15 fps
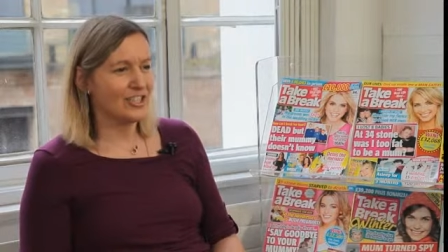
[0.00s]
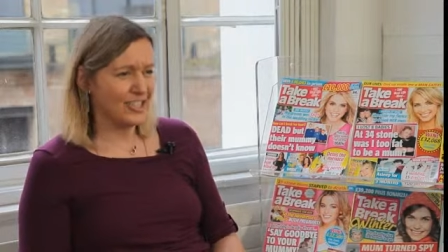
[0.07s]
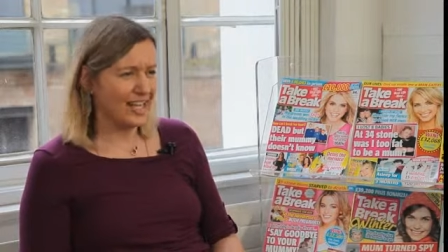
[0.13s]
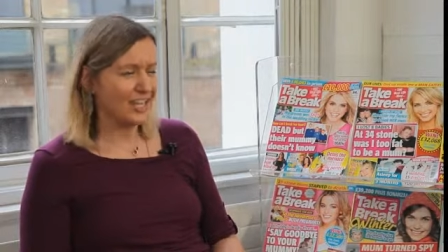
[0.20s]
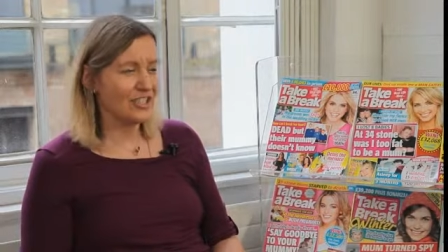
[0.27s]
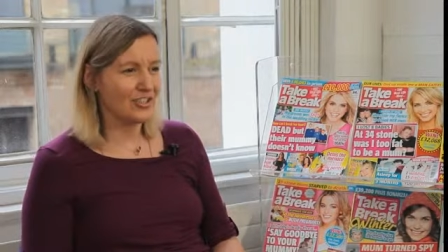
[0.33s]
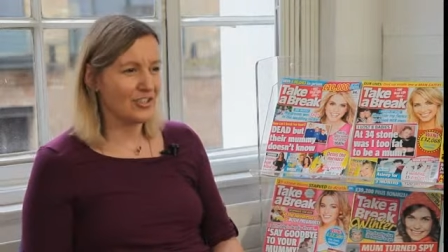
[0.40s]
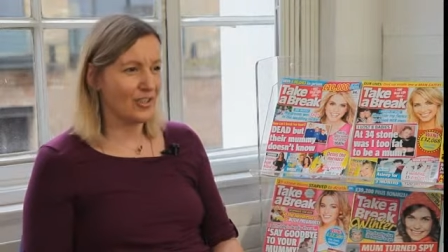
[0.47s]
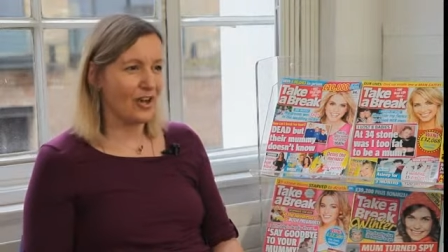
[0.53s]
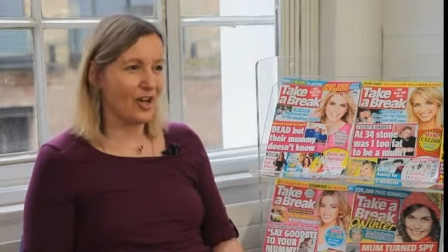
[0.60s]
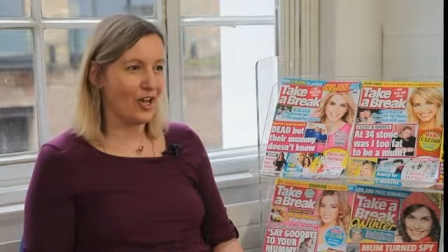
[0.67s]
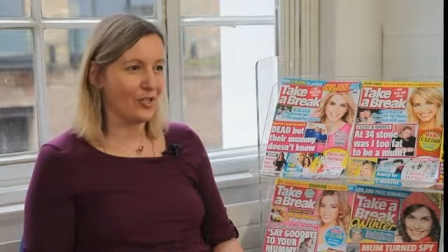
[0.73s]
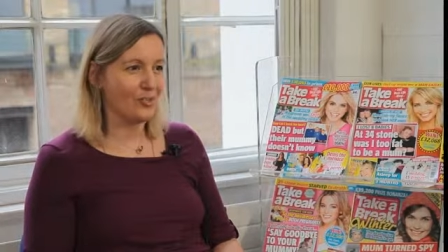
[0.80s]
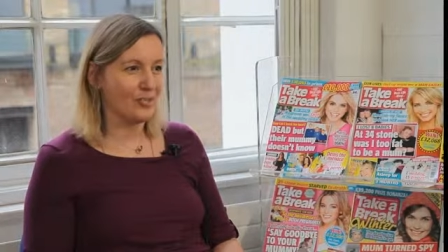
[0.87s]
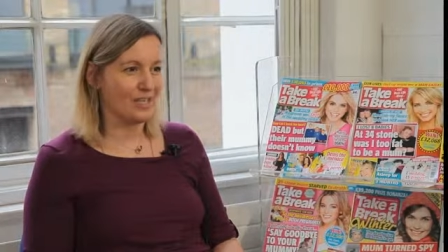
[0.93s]
Yes, she's got
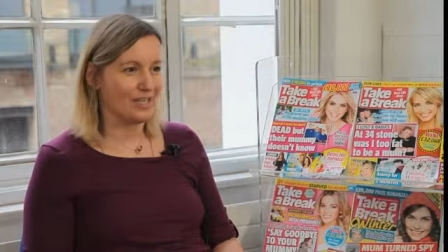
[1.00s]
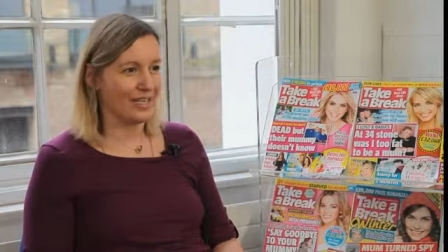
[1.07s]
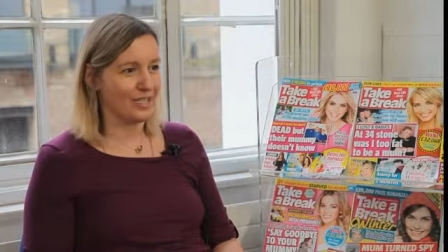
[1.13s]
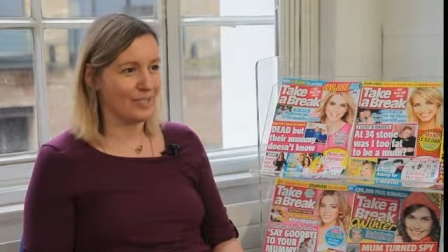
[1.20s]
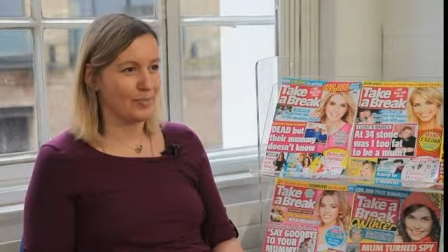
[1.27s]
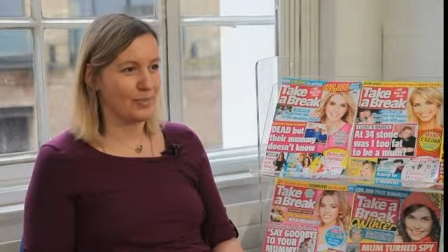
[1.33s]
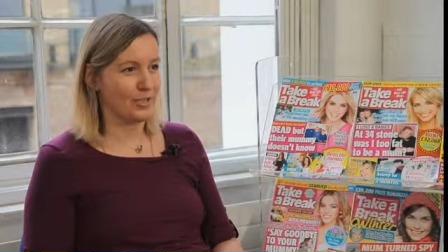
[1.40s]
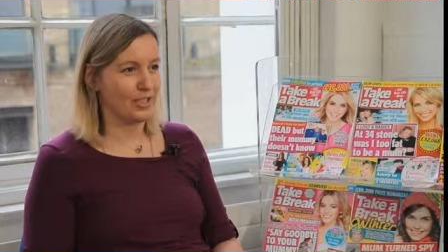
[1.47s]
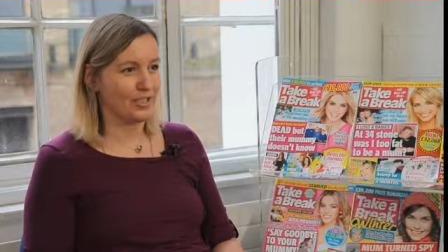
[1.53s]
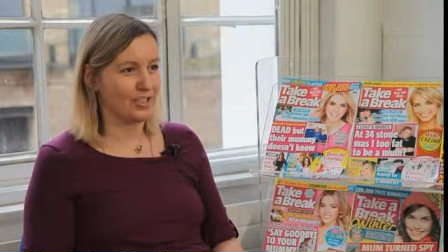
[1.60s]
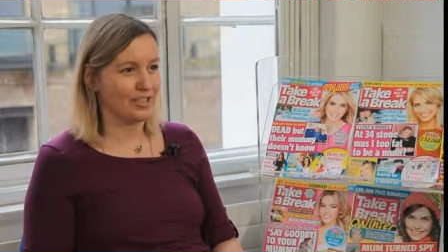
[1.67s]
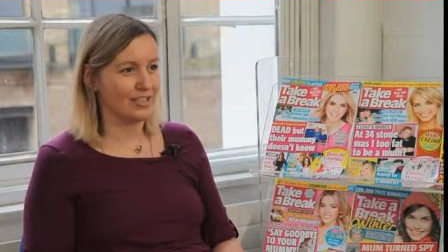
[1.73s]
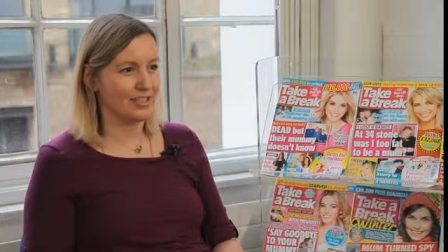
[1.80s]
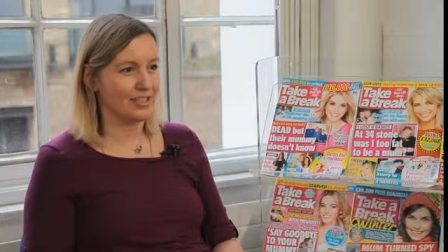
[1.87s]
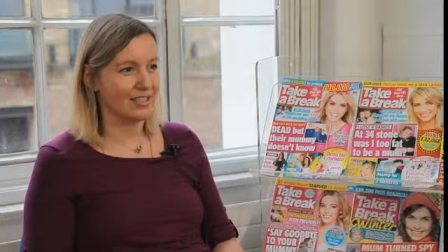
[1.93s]
hopes and
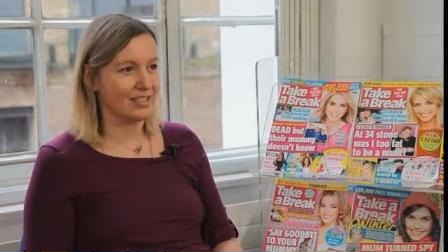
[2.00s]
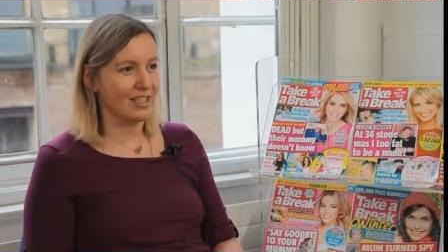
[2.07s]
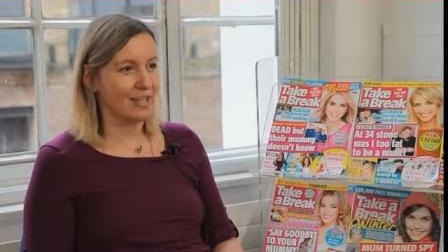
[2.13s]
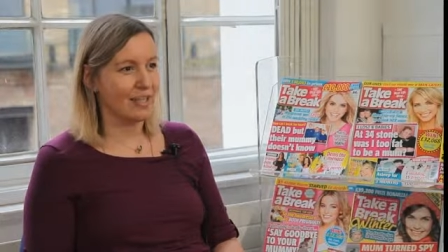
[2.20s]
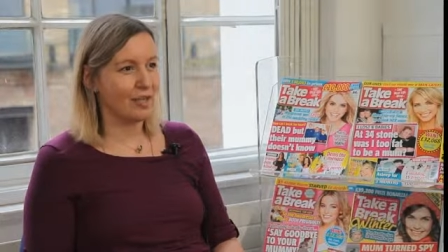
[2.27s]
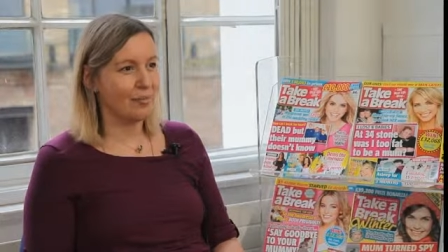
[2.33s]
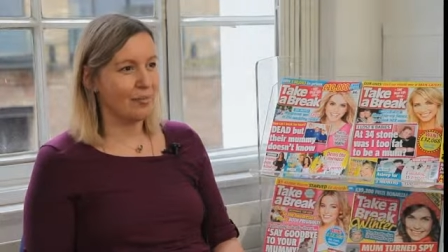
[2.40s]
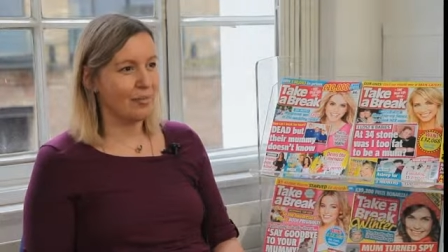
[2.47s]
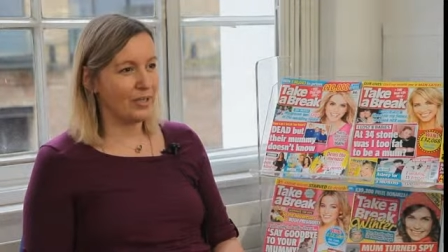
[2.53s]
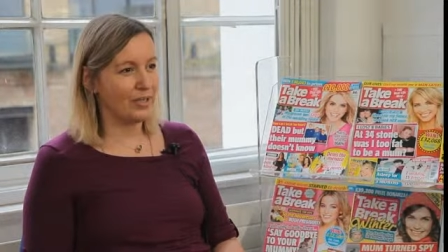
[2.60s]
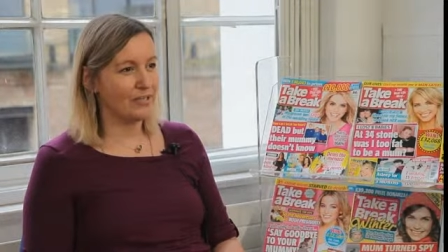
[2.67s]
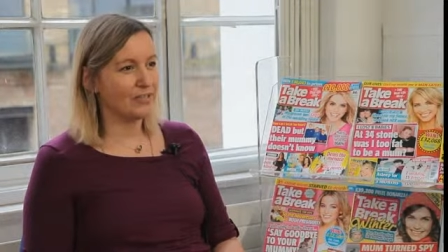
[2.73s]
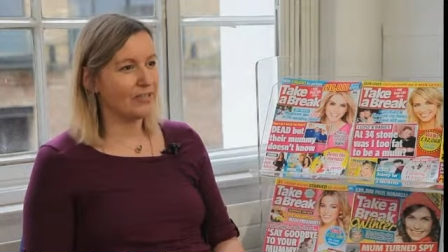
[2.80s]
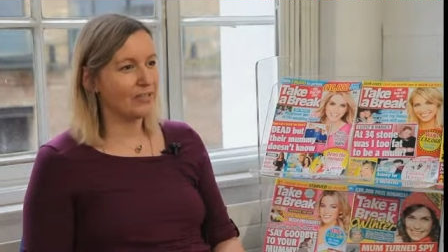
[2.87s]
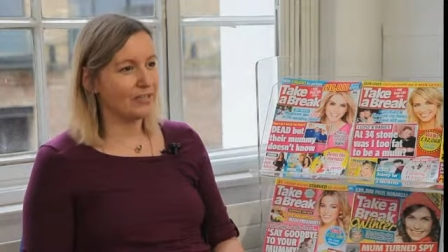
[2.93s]
aspirations,
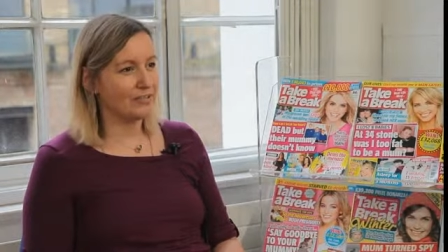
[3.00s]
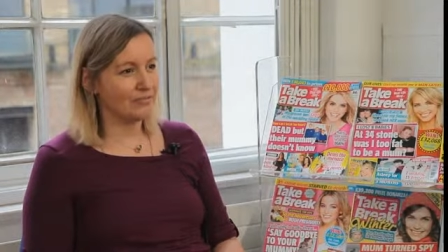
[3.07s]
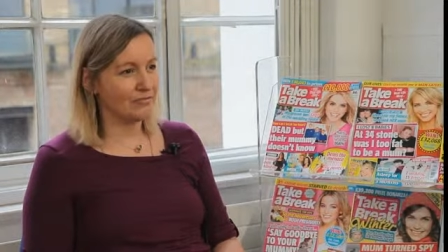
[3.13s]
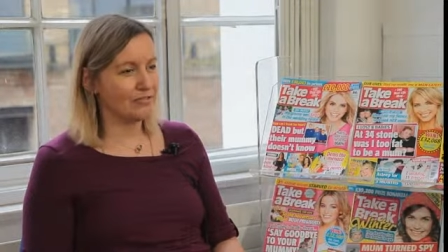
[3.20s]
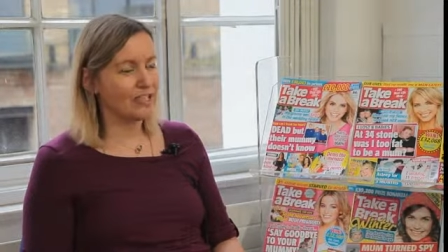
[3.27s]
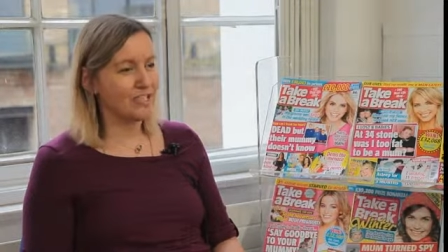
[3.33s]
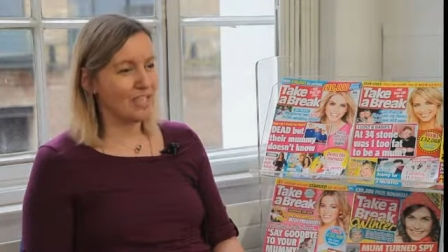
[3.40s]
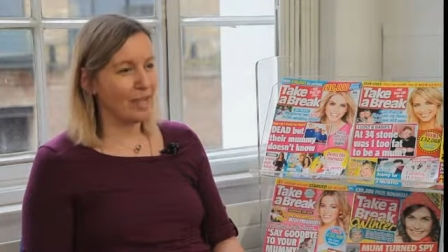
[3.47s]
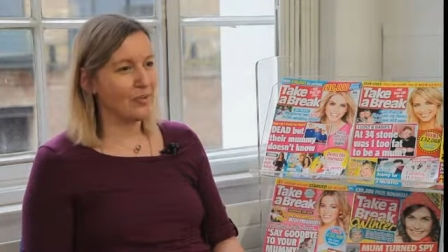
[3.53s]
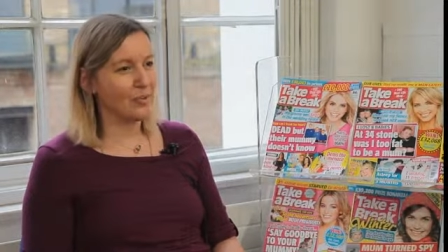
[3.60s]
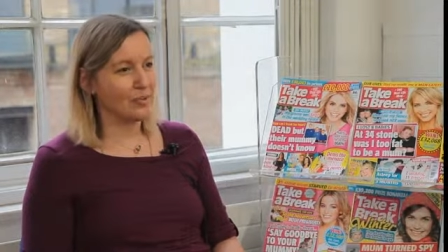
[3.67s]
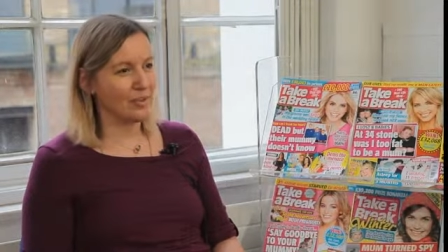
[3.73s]
but she's happy